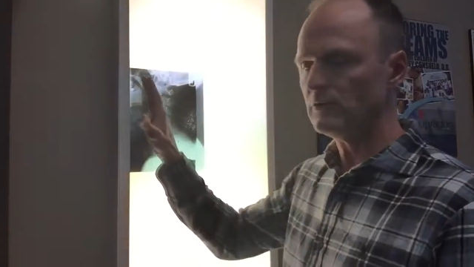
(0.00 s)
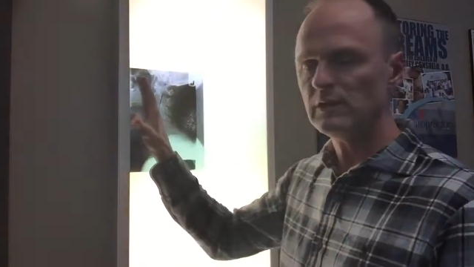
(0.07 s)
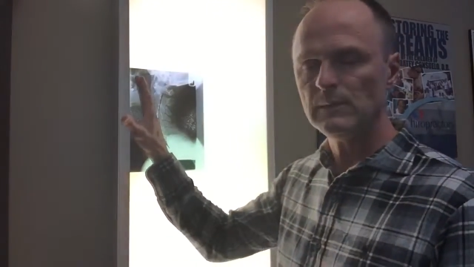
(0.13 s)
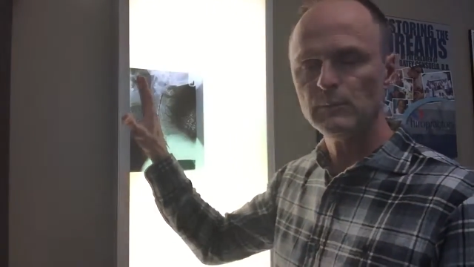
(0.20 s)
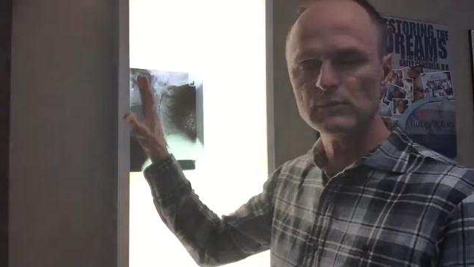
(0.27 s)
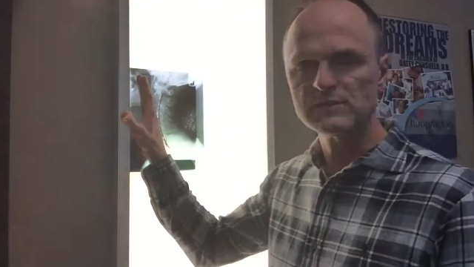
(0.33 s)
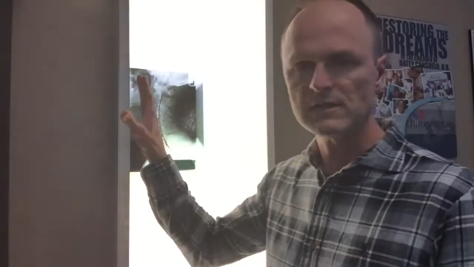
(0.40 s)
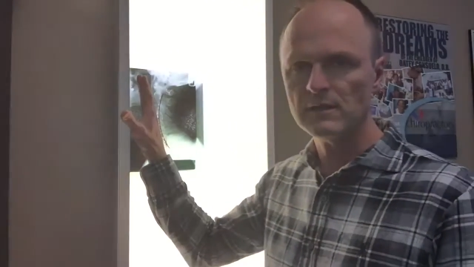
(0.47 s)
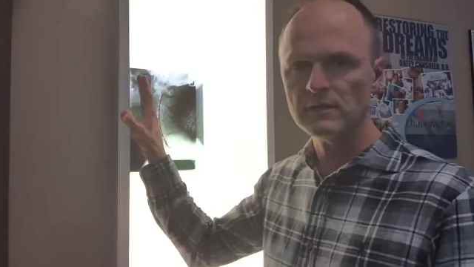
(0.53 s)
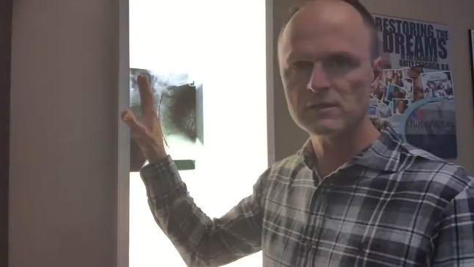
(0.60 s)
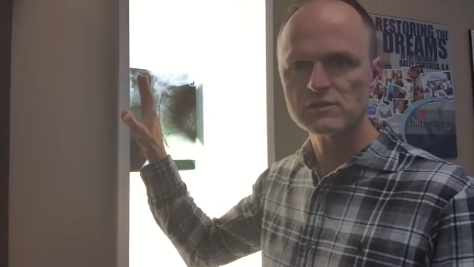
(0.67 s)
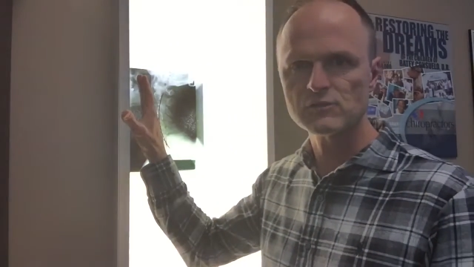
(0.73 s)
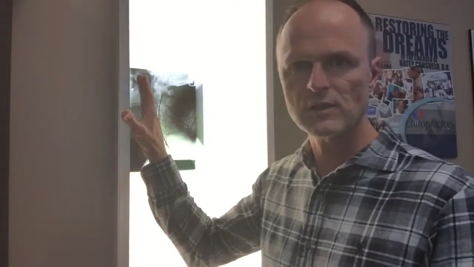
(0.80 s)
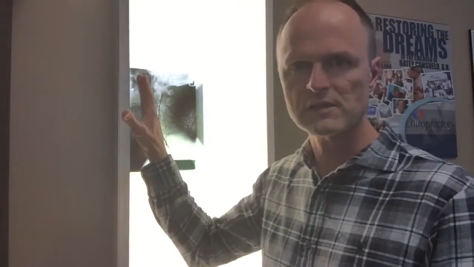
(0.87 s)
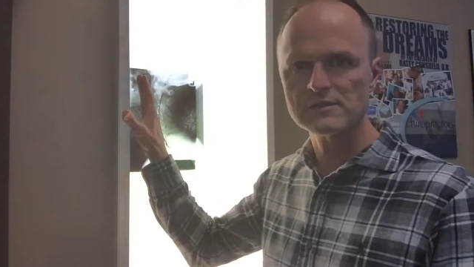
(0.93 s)
30% of
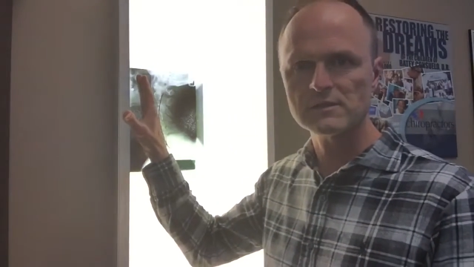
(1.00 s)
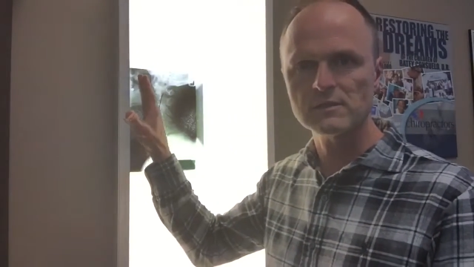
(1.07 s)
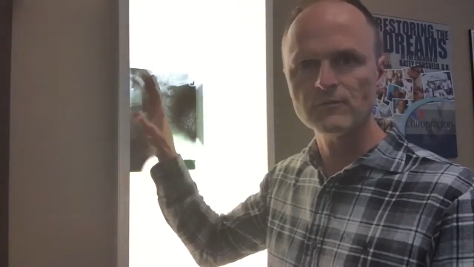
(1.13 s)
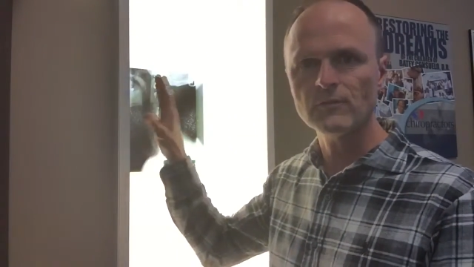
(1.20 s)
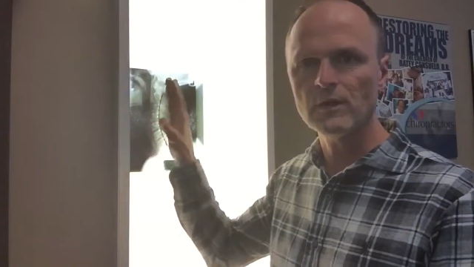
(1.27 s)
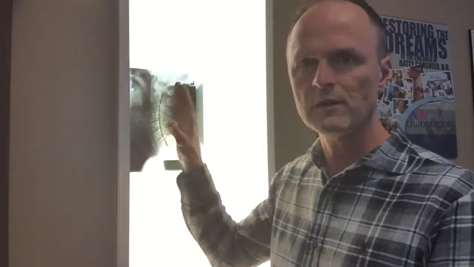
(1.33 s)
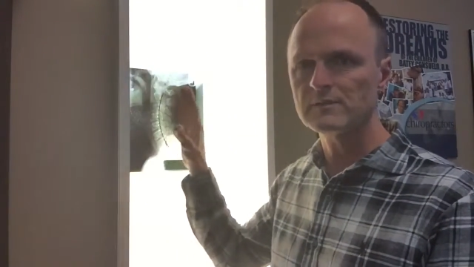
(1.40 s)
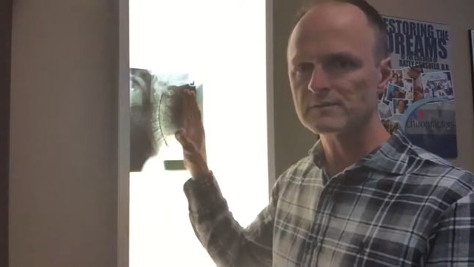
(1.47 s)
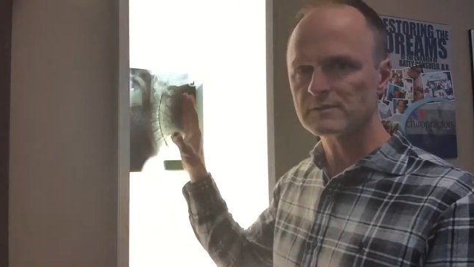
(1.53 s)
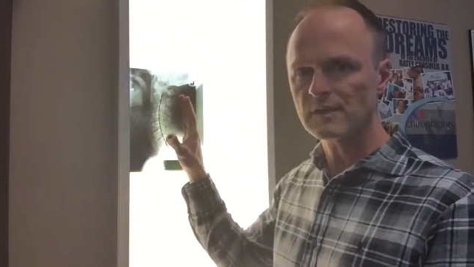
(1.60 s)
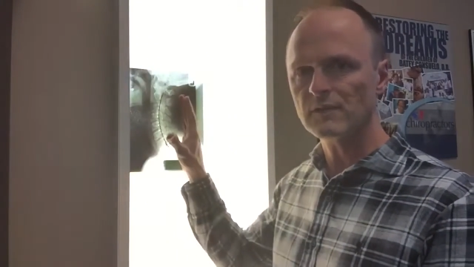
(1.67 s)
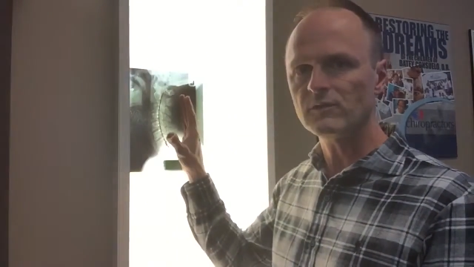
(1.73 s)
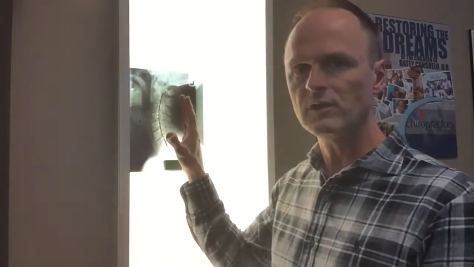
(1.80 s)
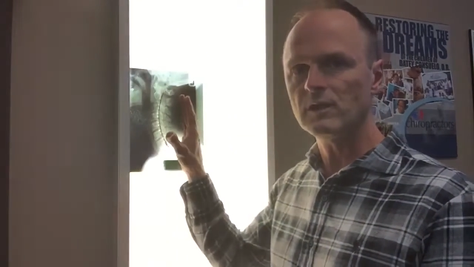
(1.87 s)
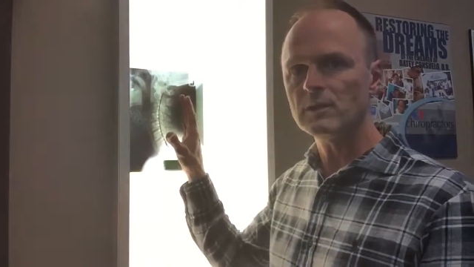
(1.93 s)
the stress in the front and
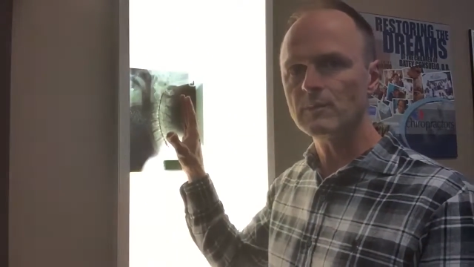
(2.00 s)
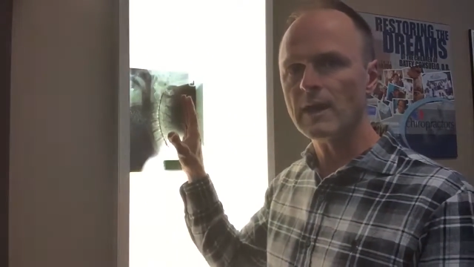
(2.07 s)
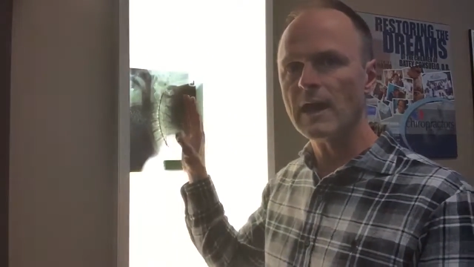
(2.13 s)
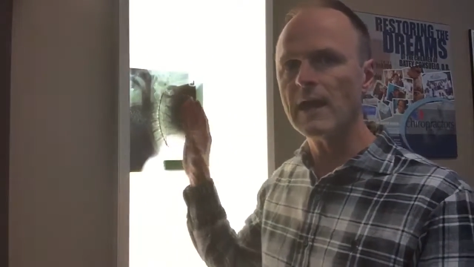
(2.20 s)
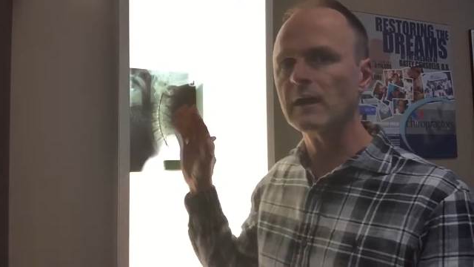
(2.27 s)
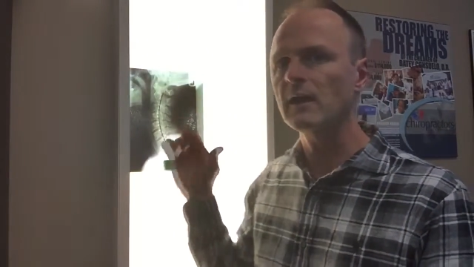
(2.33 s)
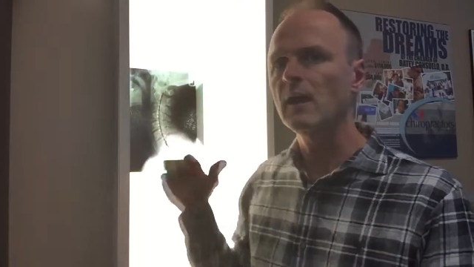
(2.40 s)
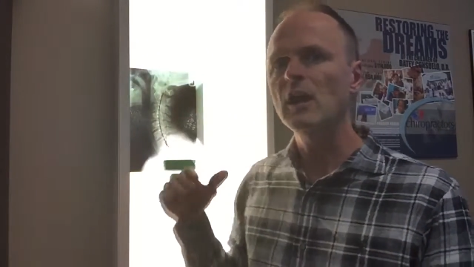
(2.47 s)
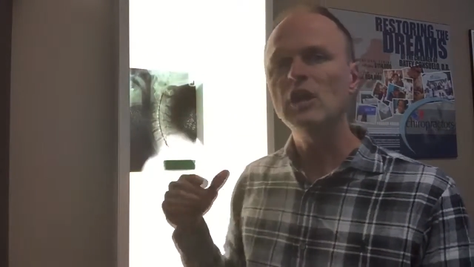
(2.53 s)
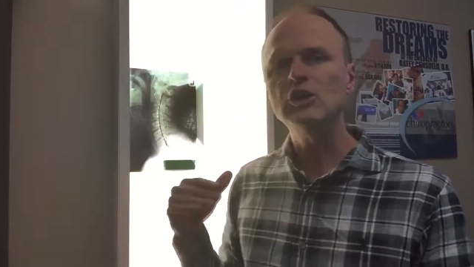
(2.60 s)
70 in the back,